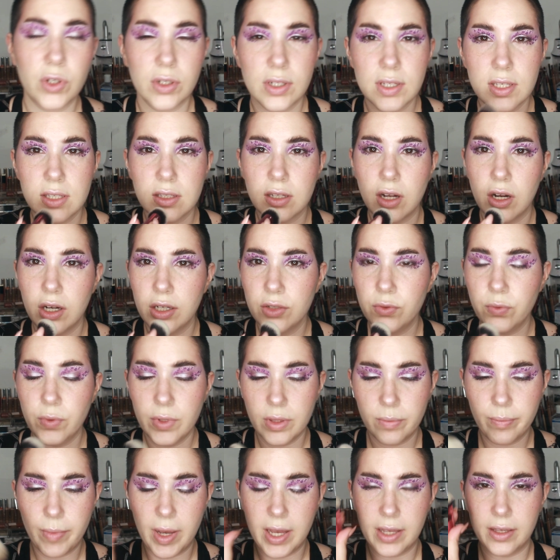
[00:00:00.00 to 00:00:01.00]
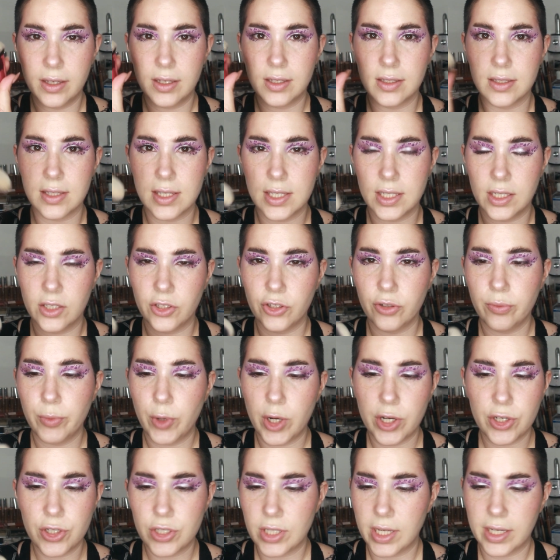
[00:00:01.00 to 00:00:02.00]
gonna start with my concealer
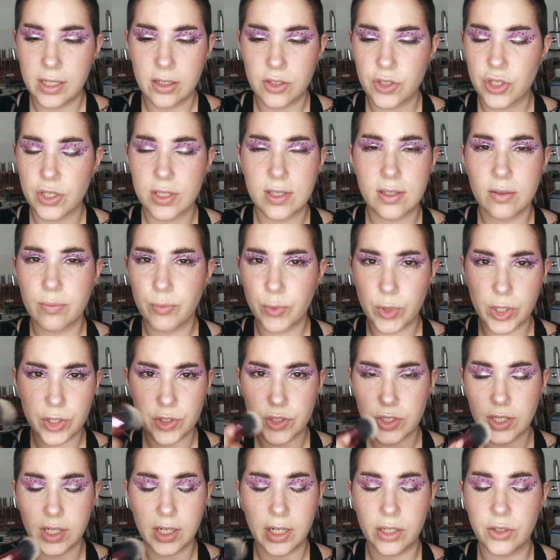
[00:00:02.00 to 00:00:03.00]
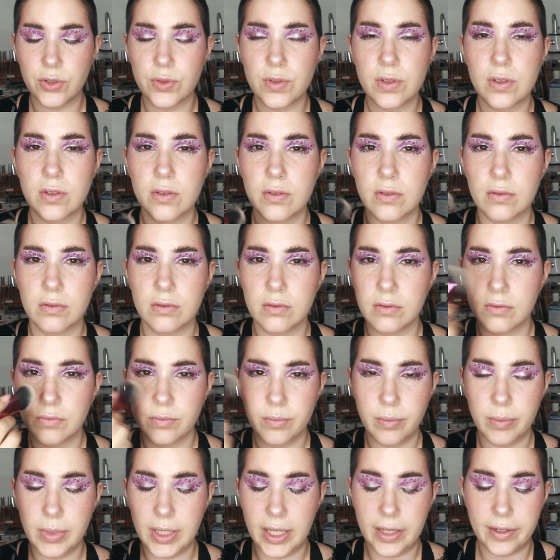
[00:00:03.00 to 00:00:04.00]
brush, like just a brush that I used to
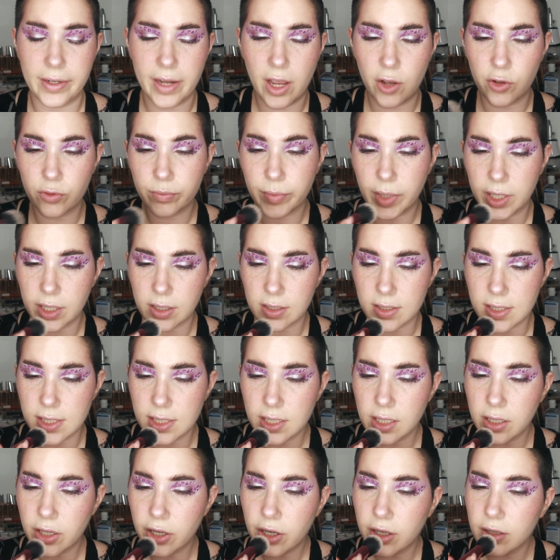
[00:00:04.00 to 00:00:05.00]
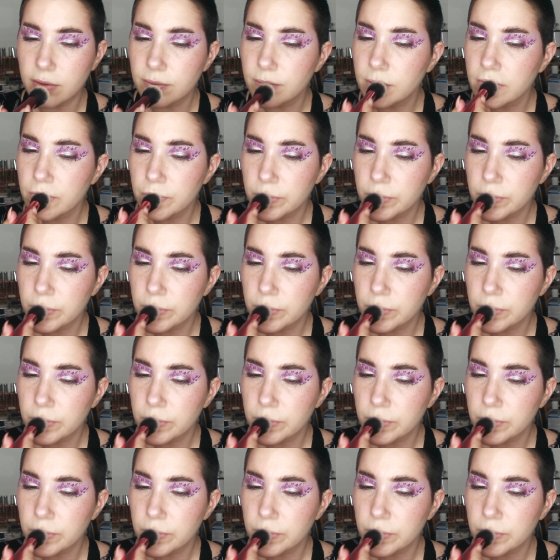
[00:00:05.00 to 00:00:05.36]
blend out my concealer.